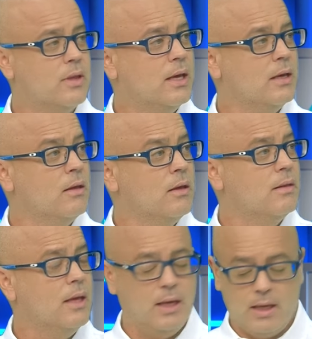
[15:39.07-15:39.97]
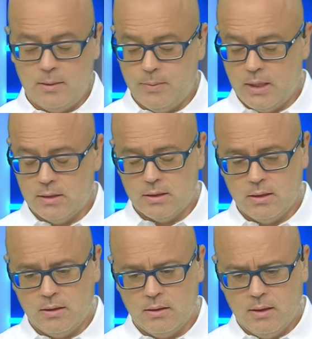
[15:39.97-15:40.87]
They they head up that
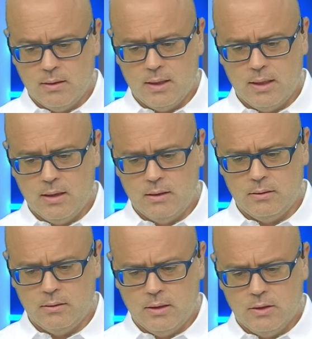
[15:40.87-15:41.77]
uh, that hill.